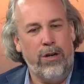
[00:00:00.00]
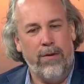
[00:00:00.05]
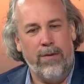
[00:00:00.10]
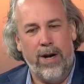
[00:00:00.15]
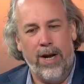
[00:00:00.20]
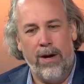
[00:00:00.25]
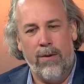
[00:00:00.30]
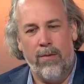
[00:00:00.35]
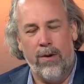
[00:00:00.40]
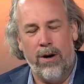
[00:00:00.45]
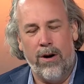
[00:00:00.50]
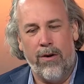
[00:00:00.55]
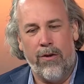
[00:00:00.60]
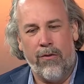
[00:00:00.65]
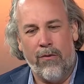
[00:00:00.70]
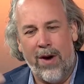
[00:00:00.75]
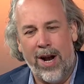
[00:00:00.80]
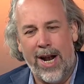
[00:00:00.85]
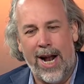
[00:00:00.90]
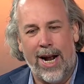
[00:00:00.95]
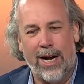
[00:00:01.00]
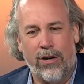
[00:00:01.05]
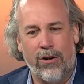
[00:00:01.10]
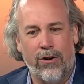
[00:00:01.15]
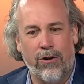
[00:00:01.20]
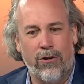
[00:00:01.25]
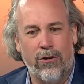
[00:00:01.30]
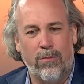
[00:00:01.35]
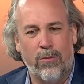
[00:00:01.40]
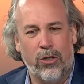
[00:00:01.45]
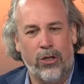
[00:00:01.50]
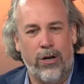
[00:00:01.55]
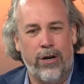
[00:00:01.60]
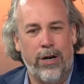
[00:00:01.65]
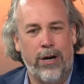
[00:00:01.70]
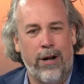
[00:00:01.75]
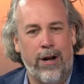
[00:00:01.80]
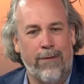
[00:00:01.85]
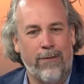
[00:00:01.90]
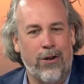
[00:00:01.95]
right? Where a threat actor group
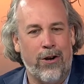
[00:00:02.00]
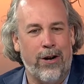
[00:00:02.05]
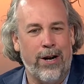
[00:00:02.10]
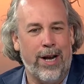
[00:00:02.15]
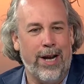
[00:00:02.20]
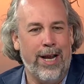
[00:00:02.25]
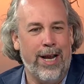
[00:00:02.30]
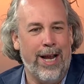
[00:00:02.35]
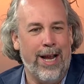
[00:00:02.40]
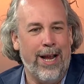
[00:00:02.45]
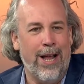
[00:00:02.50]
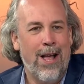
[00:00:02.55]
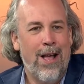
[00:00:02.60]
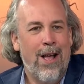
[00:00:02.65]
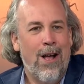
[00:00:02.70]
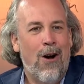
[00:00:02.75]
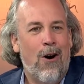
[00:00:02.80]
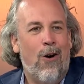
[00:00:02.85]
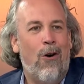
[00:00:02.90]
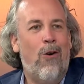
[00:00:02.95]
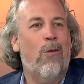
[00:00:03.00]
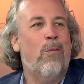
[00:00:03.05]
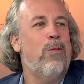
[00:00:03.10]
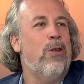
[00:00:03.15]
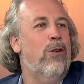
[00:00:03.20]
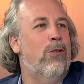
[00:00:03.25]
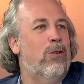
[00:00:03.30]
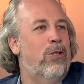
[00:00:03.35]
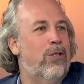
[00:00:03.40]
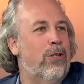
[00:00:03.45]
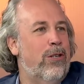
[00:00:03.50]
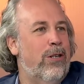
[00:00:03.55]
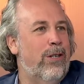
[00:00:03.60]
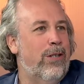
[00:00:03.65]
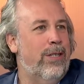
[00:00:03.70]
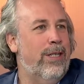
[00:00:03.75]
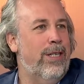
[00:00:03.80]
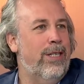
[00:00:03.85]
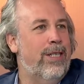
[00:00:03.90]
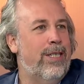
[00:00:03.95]
started off targeting home
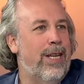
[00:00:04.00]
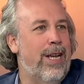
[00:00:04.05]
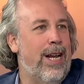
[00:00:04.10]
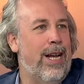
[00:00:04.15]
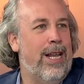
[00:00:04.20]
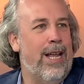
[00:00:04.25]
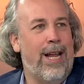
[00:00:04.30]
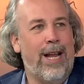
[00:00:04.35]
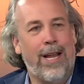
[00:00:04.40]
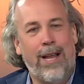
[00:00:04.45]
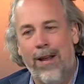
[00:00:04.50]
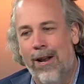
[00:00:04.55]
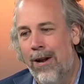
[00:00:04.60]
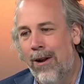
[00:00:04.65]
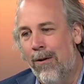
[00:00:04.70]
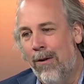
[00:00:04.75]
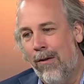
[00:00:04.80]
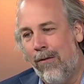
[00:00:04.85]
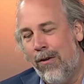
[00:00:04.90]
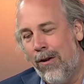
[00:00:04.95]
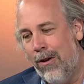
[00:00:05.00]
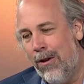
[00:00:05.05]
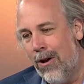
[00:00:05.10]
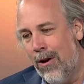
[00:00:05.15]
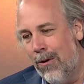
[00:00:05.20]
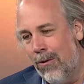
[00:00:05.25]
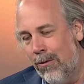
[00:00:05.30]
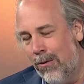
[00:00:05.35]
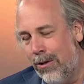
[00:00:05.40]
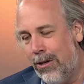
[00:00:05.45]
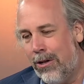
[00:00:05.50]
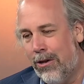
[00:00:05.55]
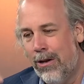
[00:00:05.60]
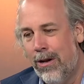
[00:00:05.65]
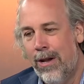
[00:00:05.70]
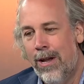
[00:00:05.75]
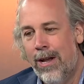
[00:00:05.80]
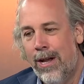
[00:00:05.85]
users and saying, like, you know, if you don't